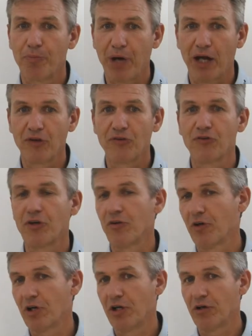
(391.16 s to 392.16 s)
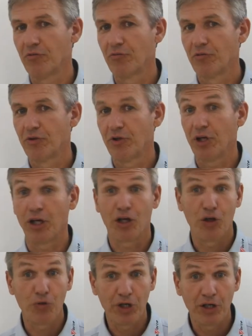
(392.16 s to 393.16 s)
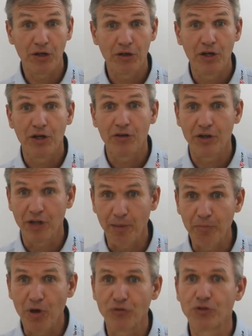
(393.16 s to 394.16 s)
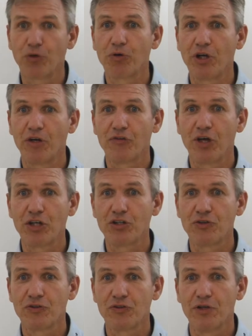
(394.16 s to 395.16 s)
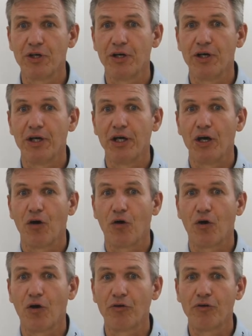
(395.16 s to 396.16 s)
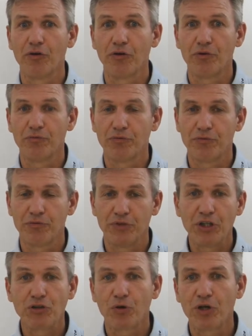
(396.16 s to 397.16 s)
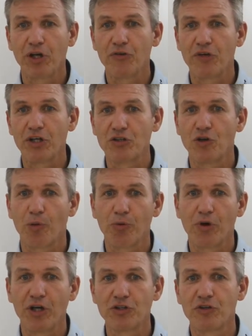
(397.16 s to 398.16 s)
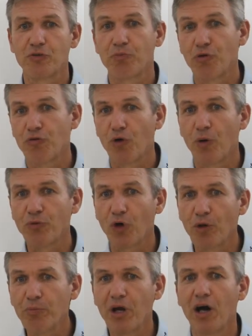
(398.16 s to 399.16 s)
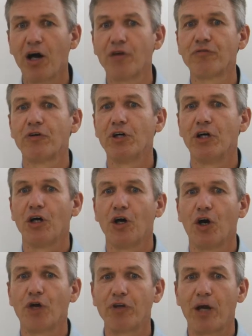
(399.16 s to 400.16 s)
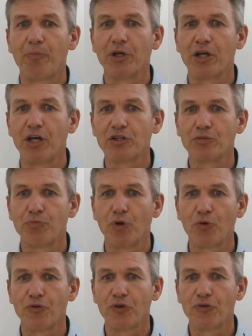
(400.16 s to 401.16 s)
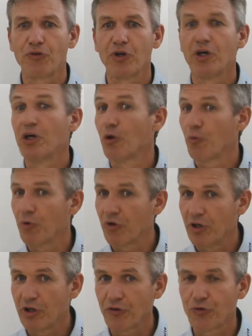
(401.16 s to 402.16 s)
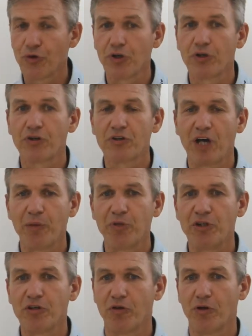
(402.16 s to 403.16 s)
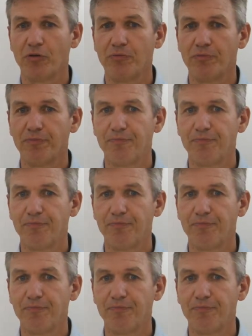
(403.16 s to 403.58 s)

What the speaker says: the PANs in the clear, including the number of tokenizations or the detokenization operations performed on behalf of an application process within a certain time interval.